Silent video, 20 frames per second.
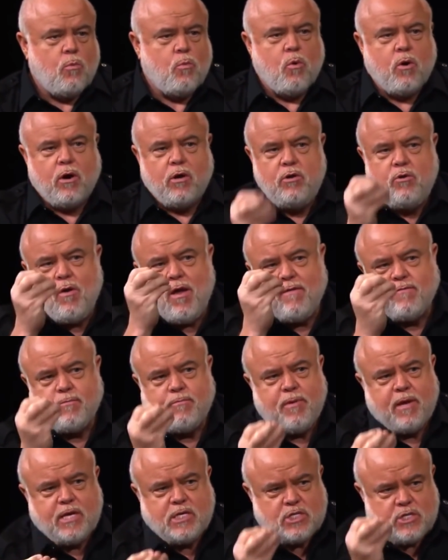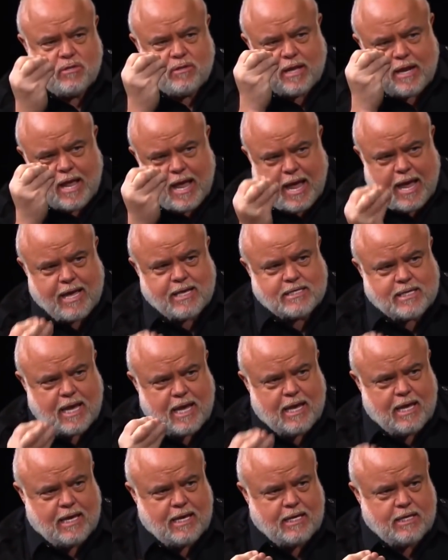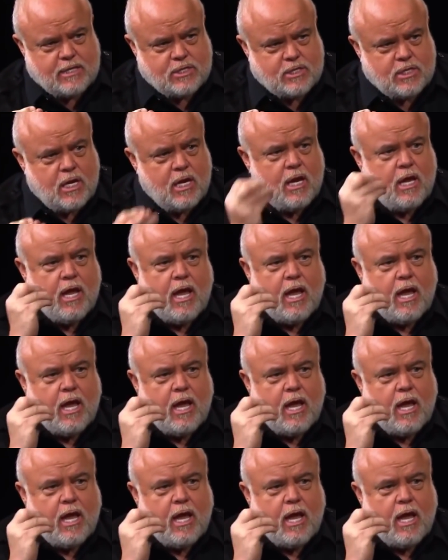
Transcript: where you have a patient that has AIDS